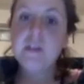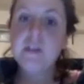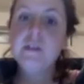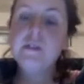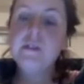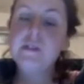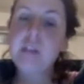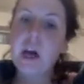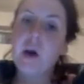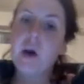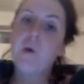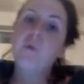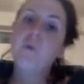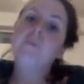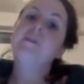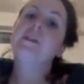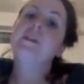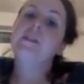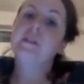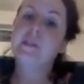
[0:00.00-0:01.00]
So
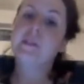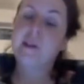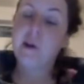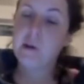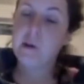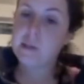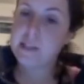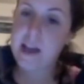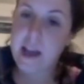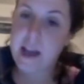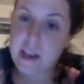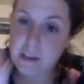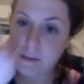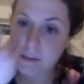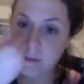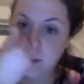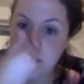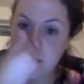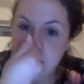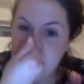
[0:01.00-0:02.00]
this is
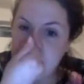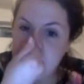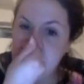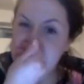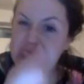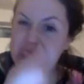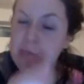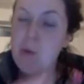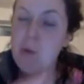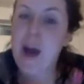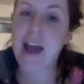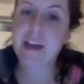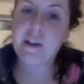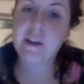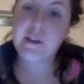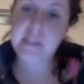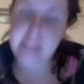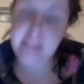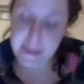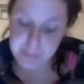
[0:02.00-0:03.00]
cosine. Its
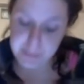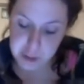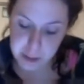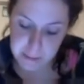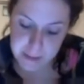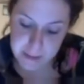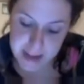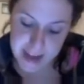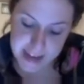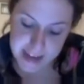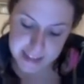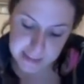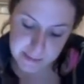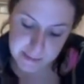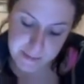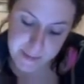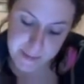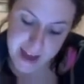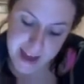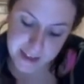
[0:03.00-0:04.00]
y-intercept should be at its
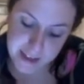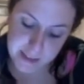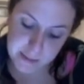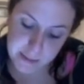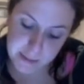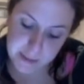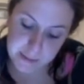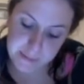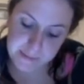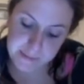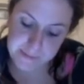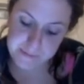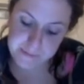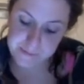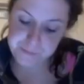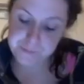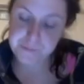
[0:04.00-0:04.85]
maximum.